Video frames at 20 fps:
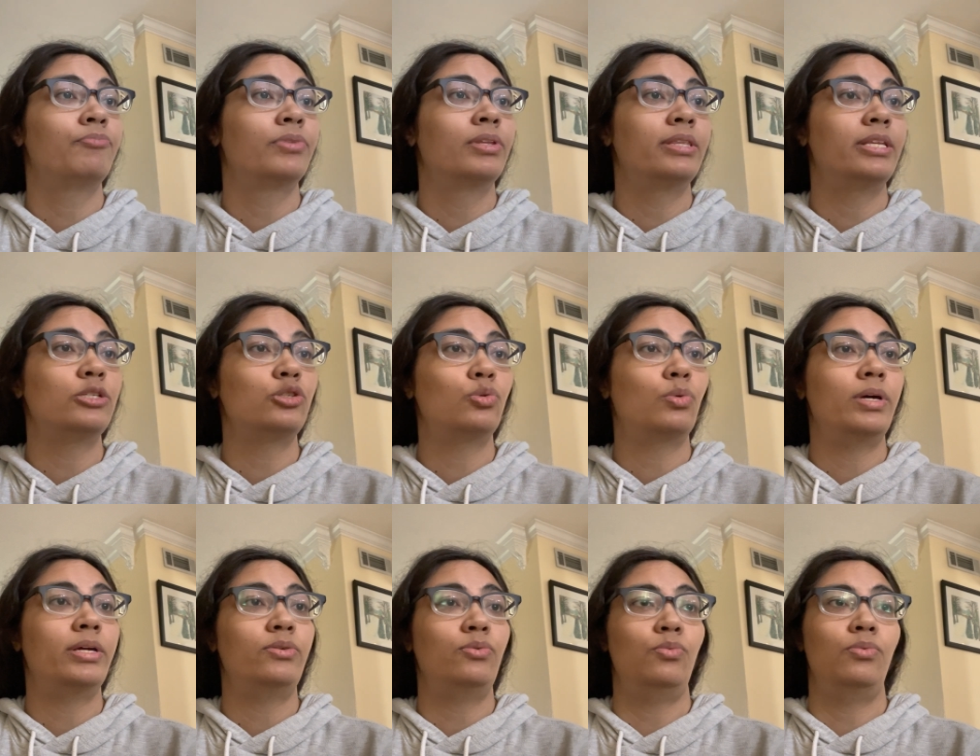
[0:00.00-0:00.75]
This
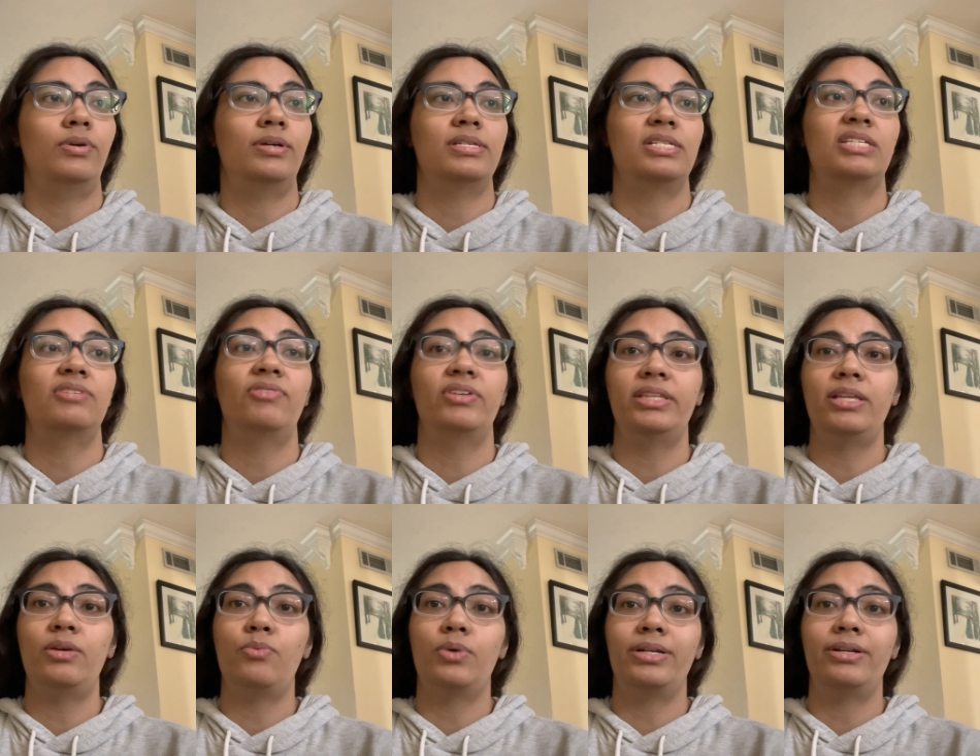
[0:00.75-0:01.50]
one was
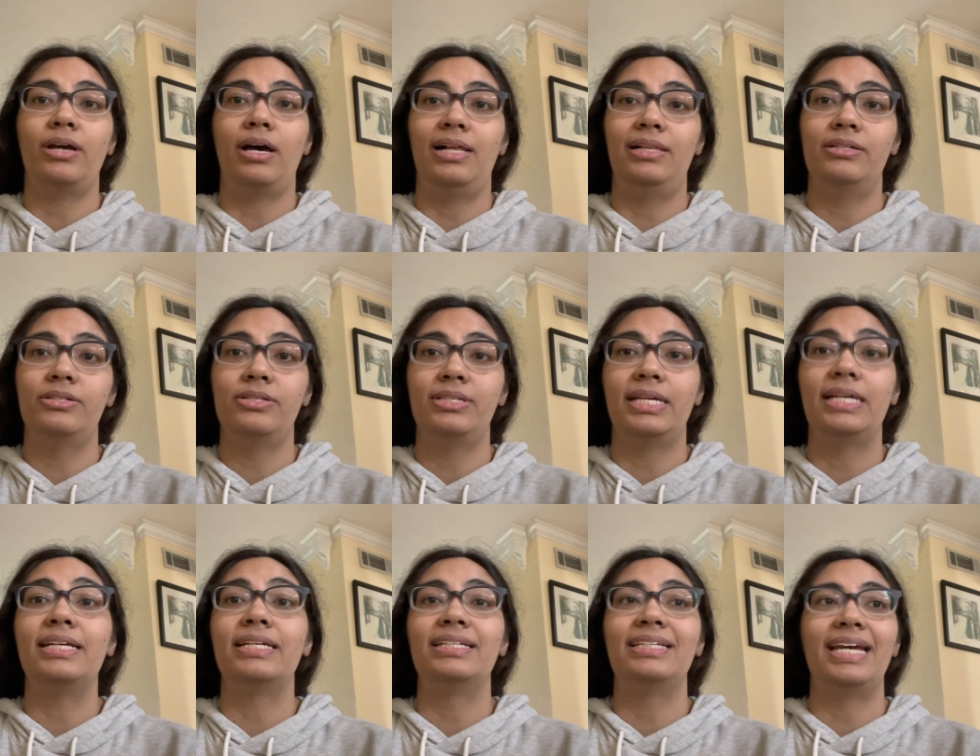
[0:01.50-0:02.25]

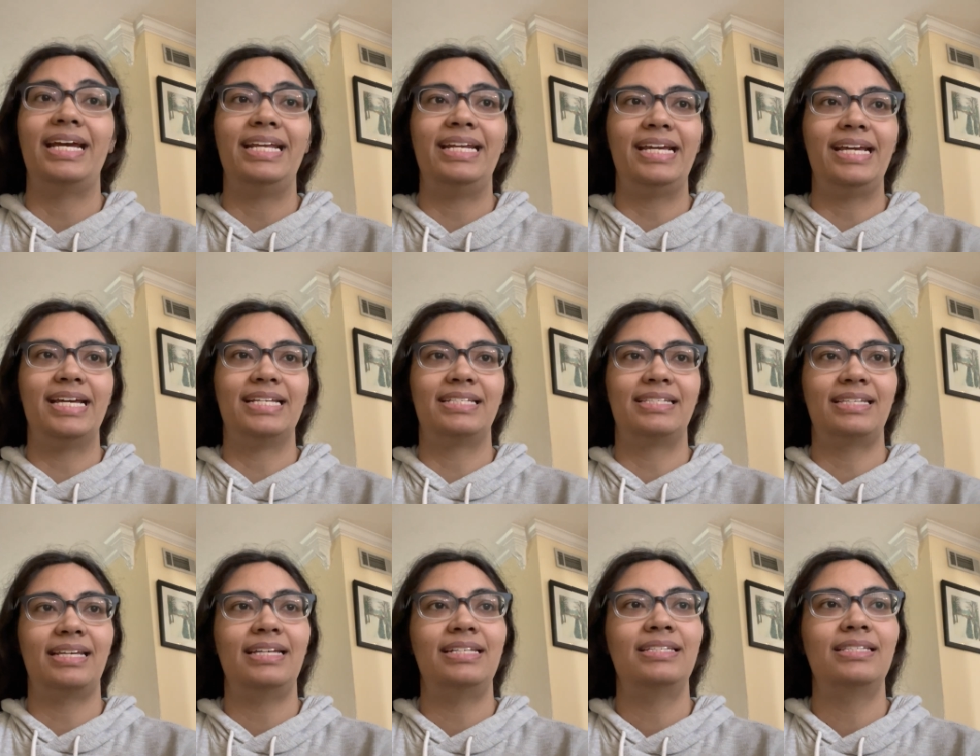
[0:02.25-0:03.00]

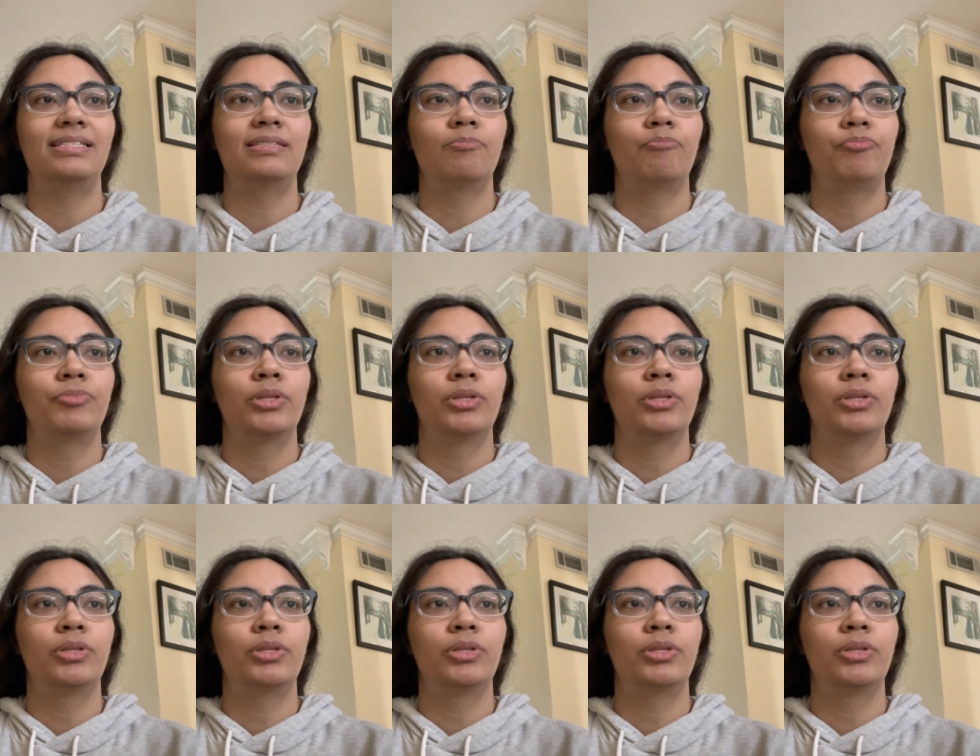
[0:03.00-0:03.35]
$51.88.